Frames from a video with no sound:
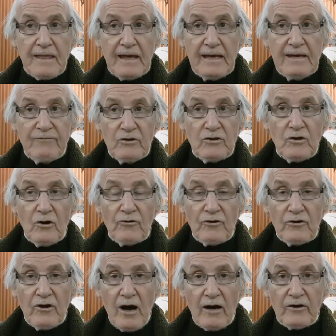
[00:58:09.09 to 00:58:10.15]
even though they're
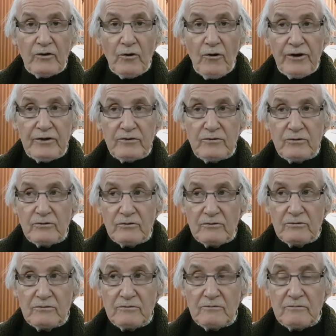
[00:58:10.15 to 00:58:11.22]
not going
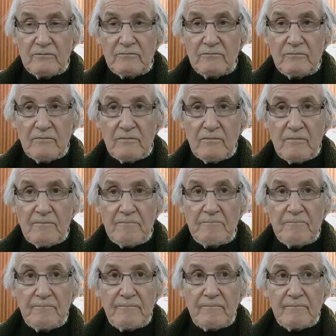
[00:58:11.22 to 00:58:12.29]
to
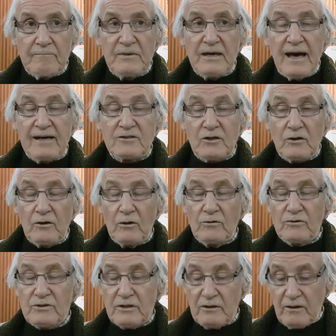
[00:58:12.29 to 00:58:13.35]
be as
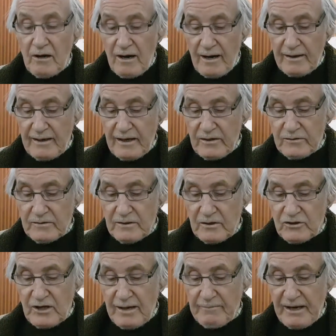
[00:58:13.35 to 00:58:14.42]
close to God as the
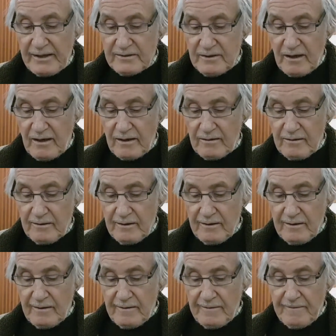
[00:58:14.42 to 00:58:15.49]
Shemites are.
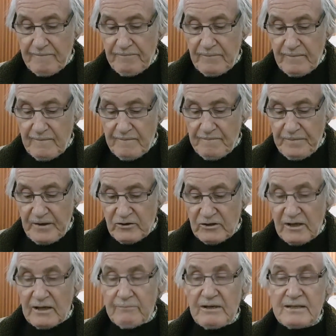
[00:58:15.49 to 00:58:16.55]
There's
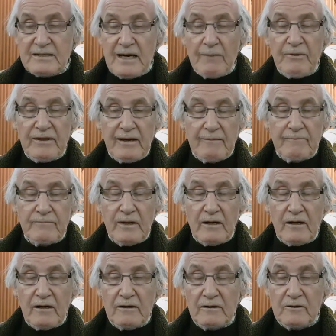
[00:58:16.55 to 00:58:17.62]
going to be some of them that
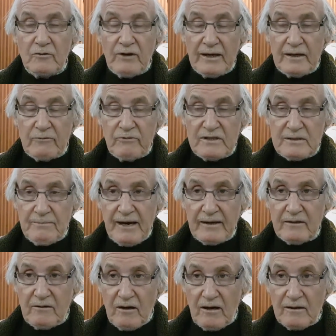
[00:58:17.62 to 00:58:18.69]
are going to greatly
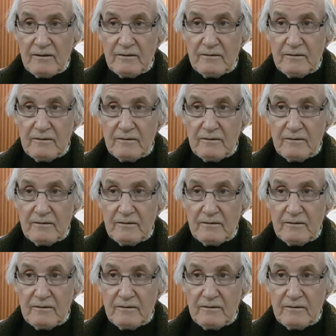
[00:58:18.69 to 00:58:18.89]
respect God.